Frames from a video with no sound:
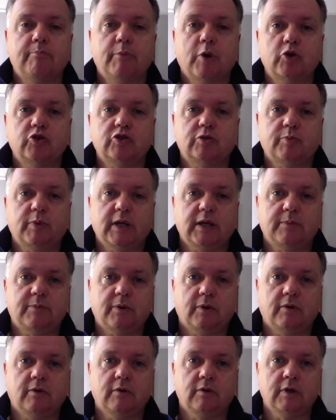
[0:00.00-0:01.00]
most
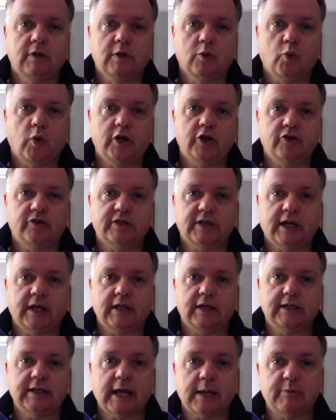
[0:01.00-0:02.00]
people, when you say
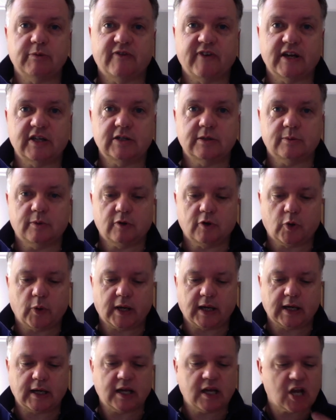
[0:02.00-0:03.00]
name a vegetable
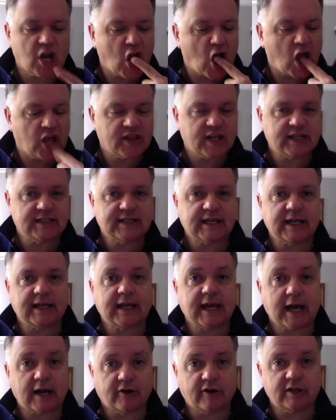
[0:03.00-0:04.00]
quickly, they say
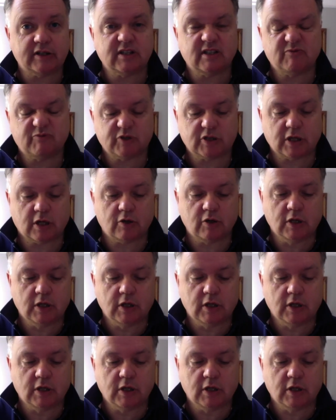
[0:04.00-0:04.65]
carrot, so